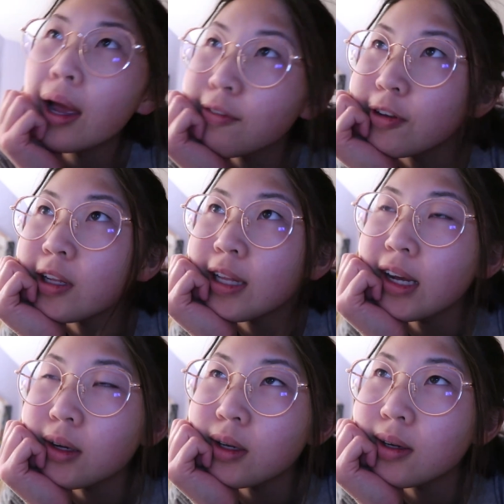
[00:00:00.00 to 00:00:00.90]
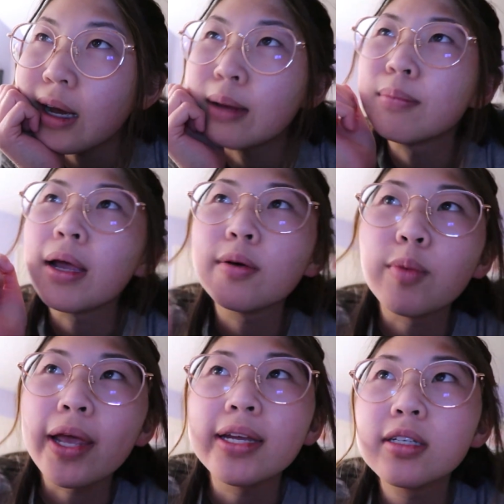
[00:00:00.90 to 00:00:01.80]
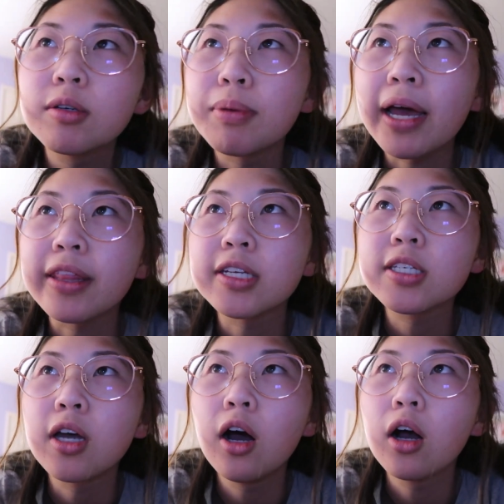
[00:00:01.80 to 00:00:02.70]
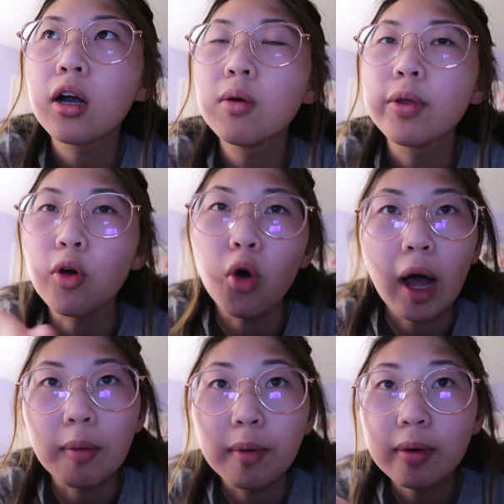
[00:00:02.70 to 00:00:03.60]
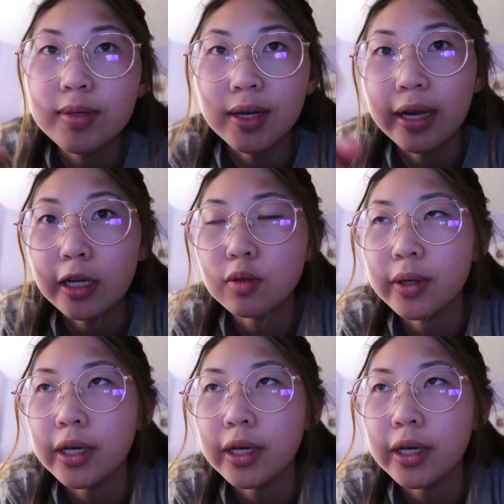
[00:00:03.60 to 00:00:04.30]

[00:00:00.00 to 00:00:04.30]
I feel like I might wait to buy this song when the whole album comes out next